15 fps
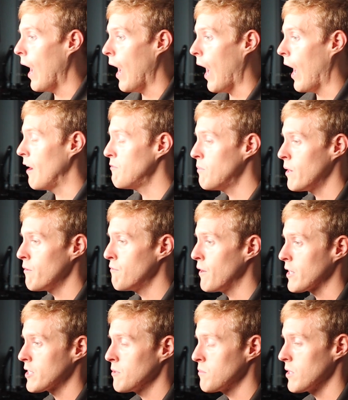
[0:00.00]
I, I've been a
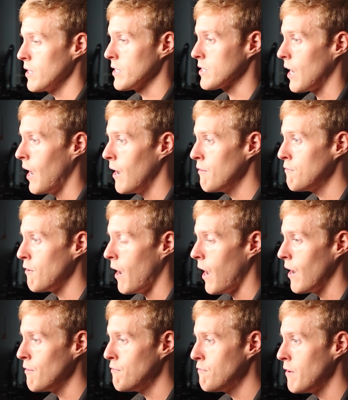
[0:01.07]
victim to this. I've
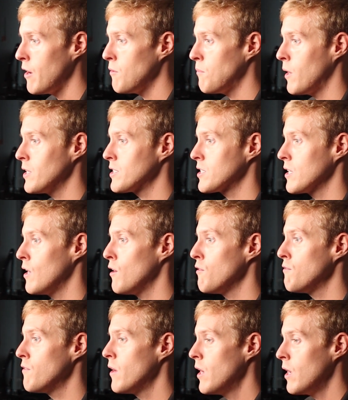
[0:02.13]
I've felt
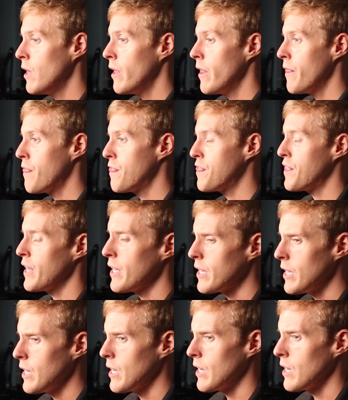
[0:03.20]
myself
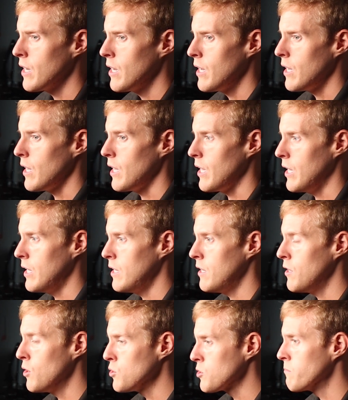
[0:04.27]
thinking
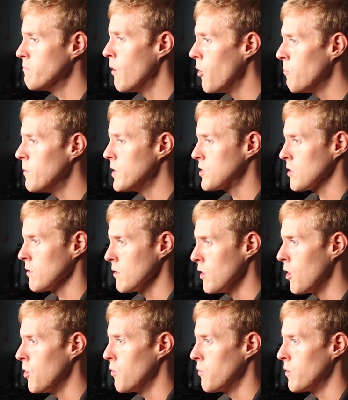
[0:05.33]
in those moments
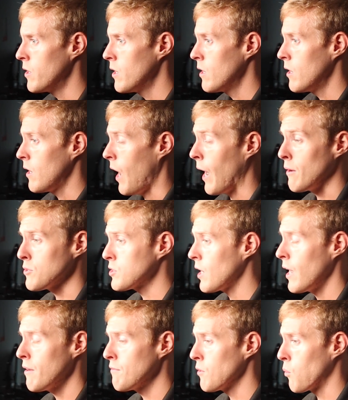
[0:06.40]
alone
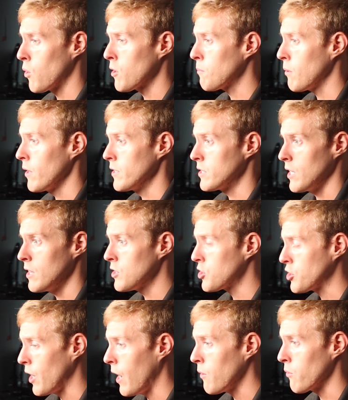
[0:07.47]
outside of the workplace, in the
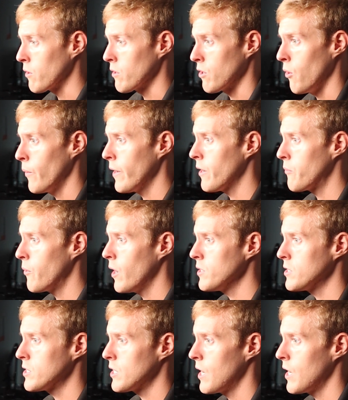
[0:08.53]
shower, going on runs